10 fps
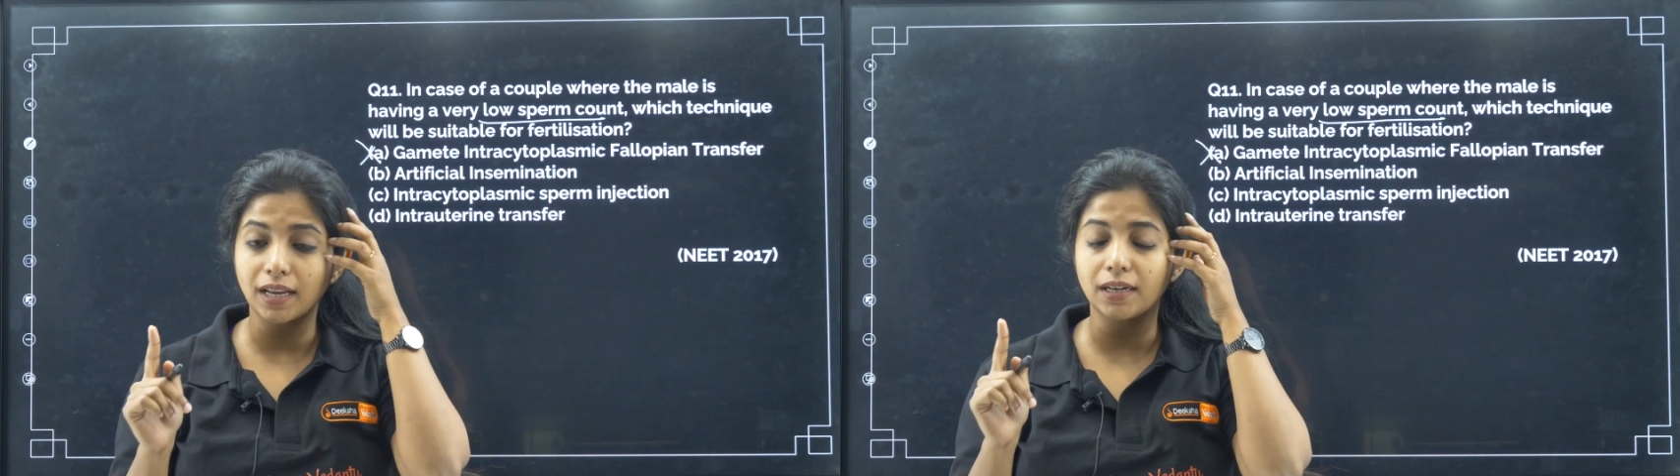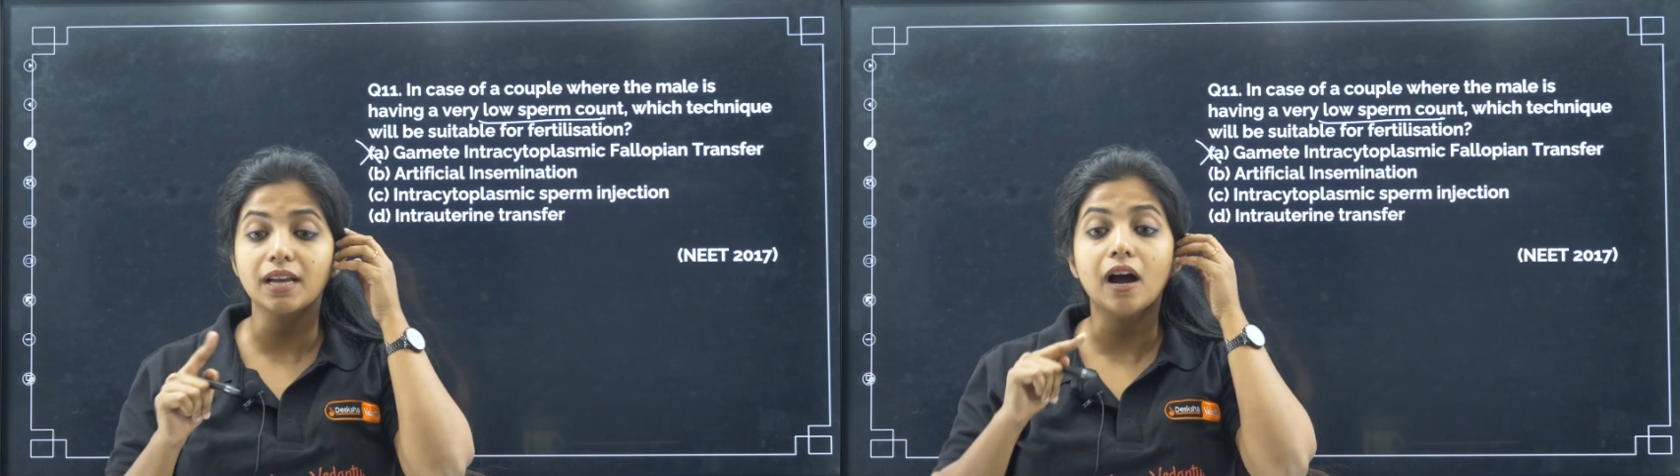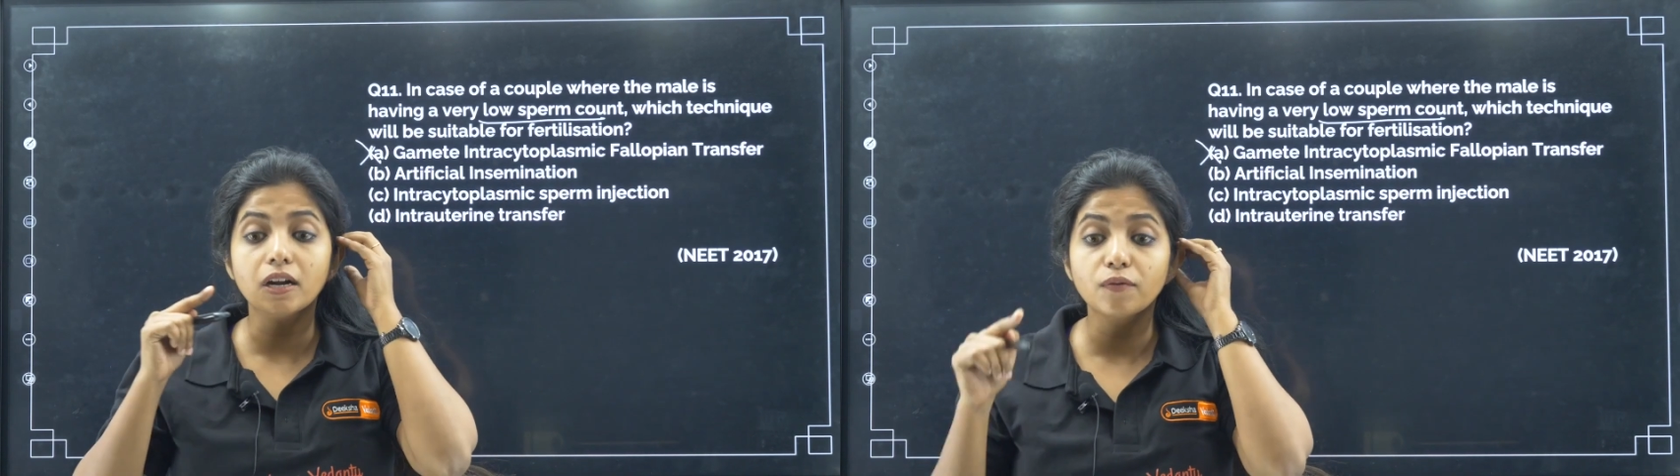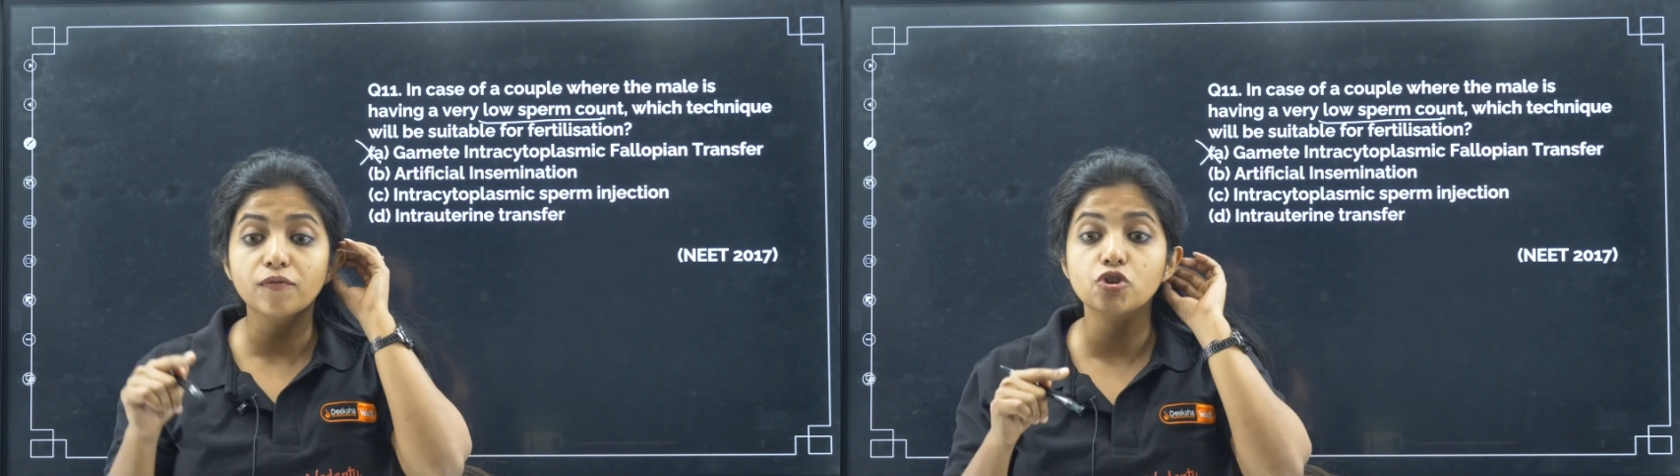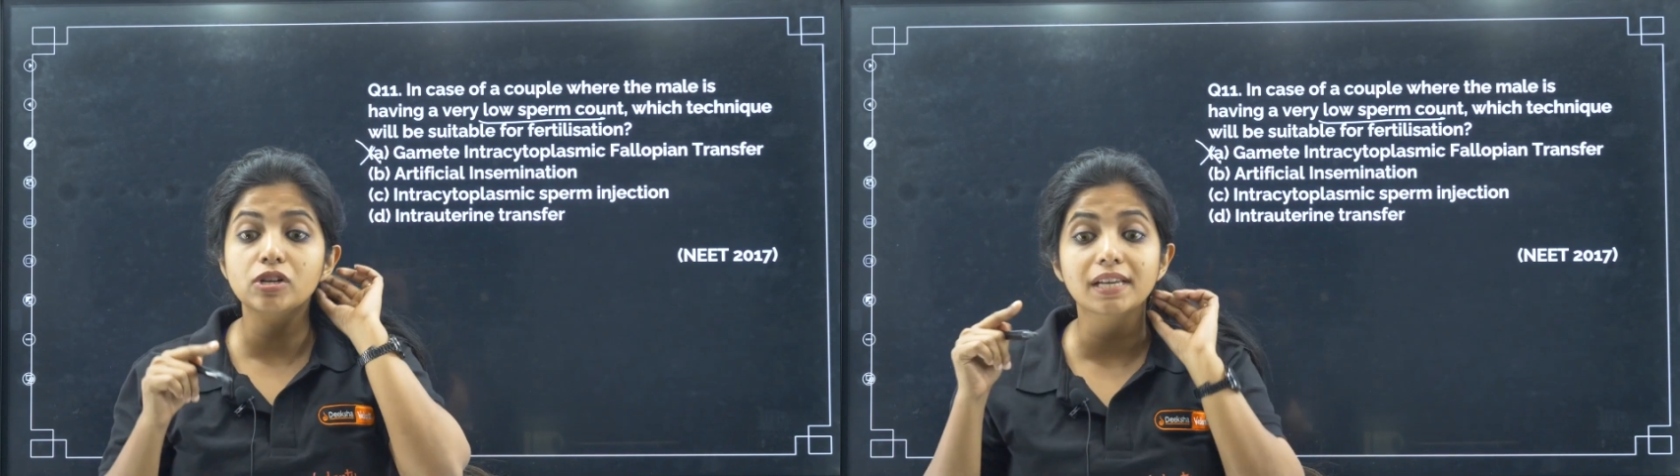that is
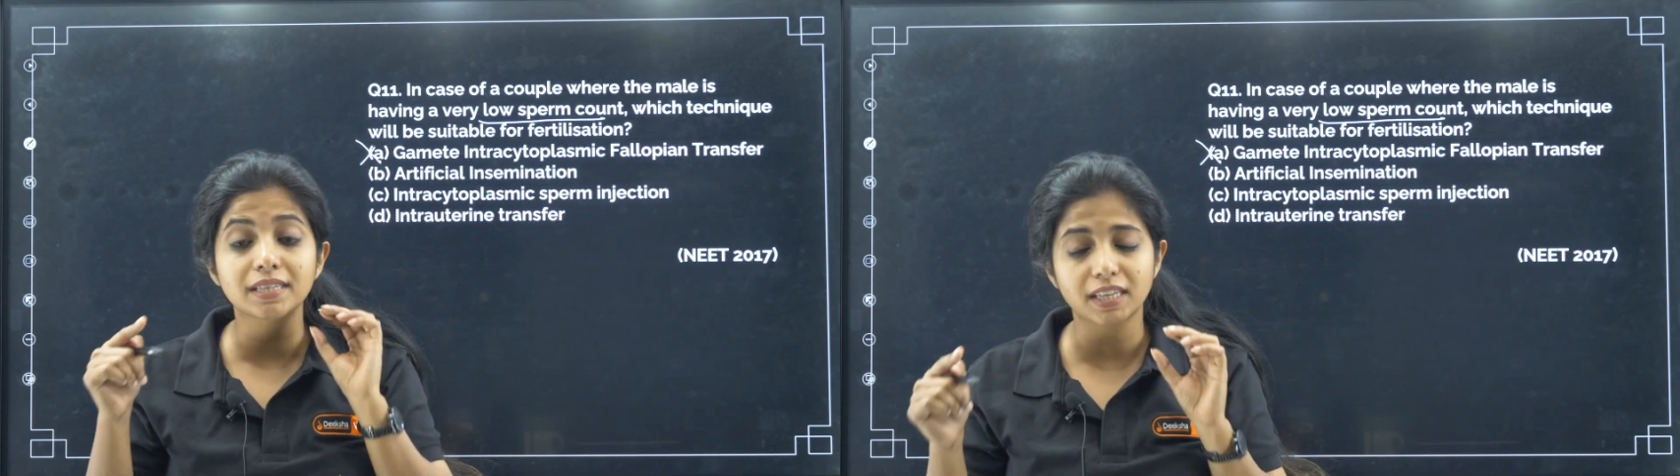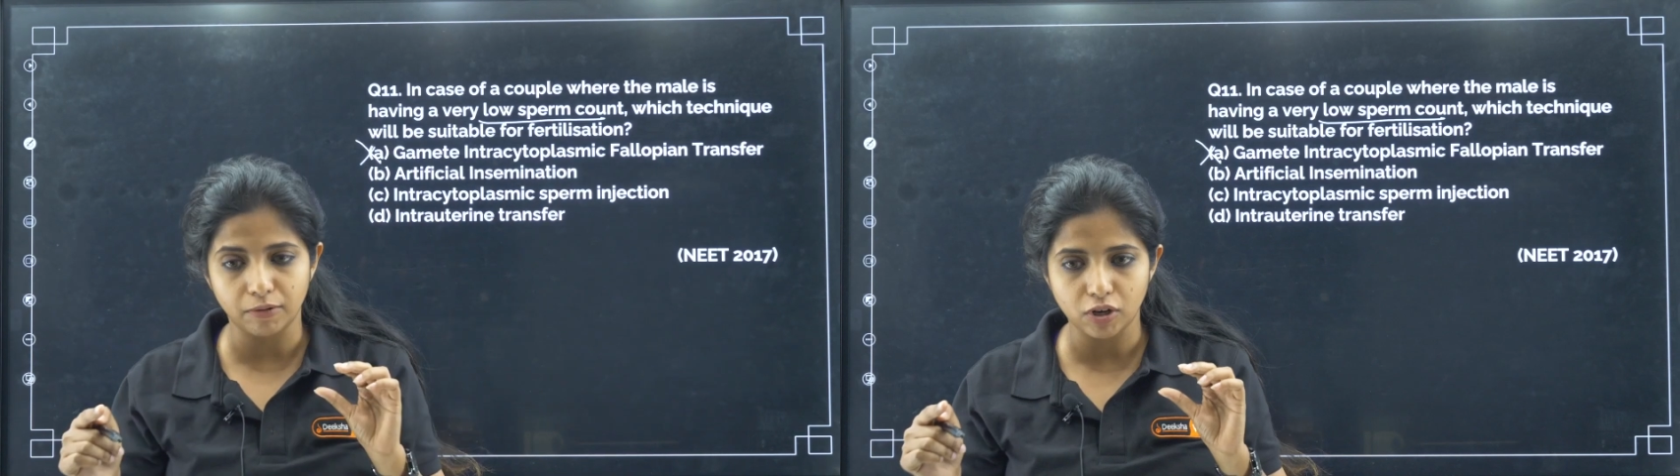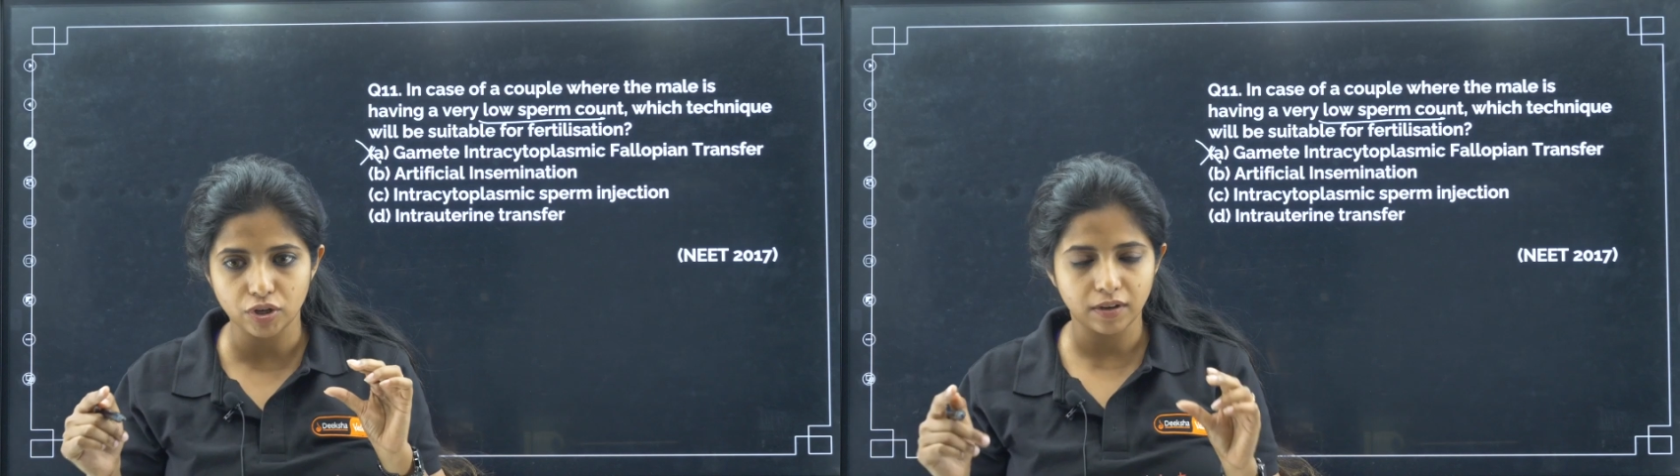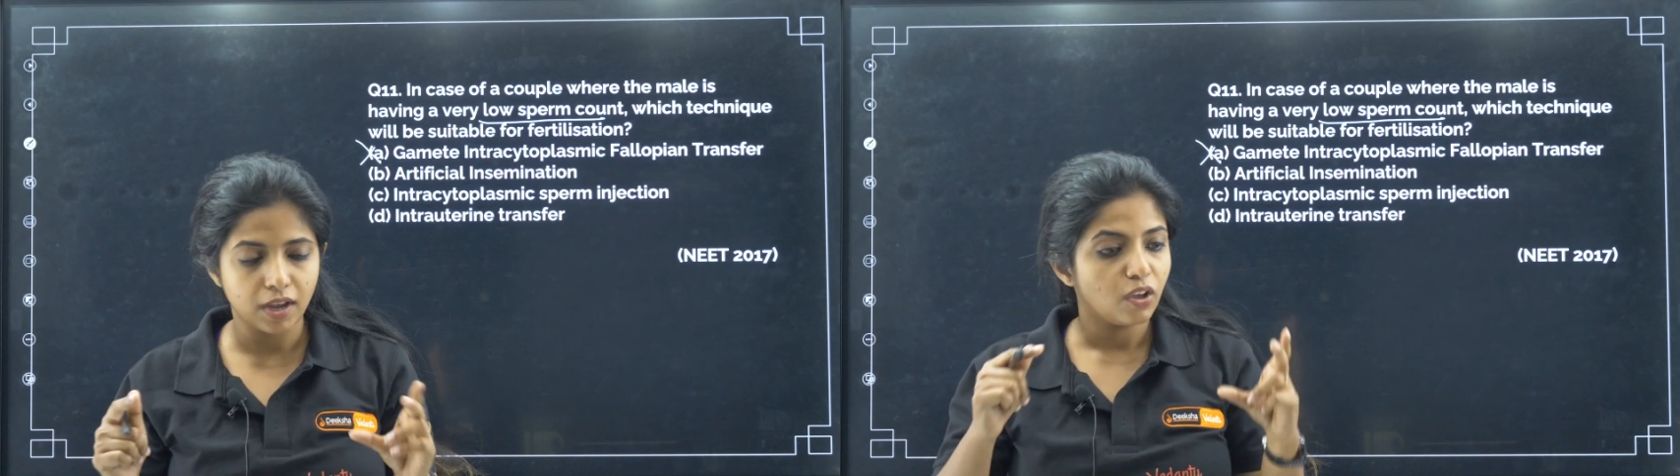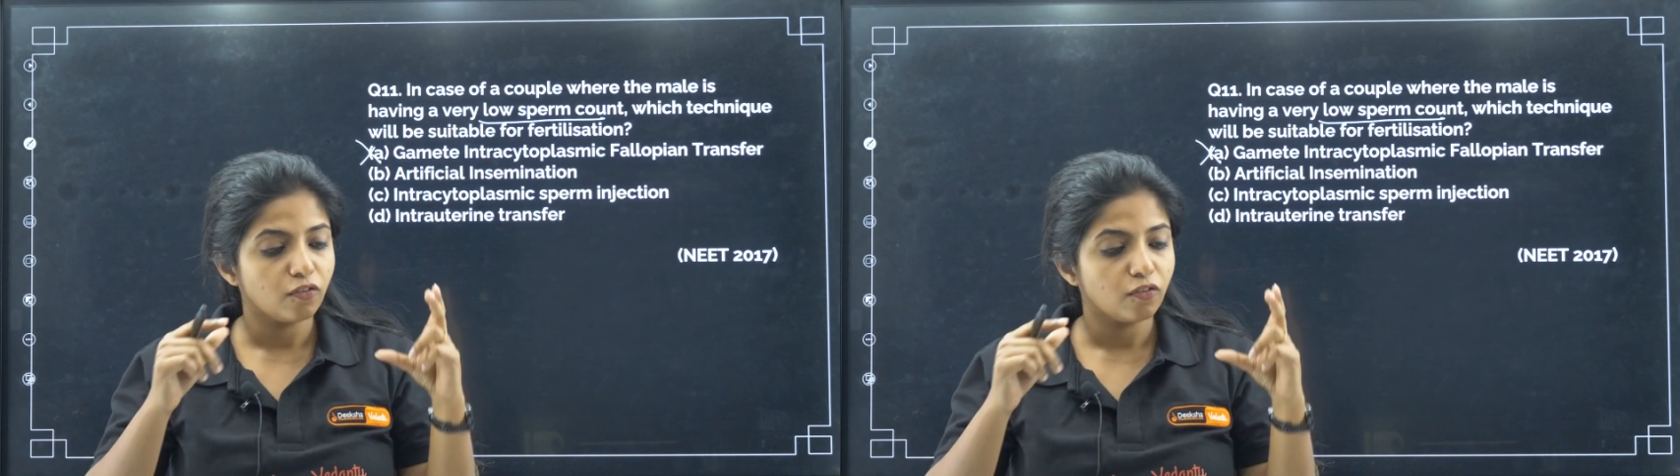artificial insemination.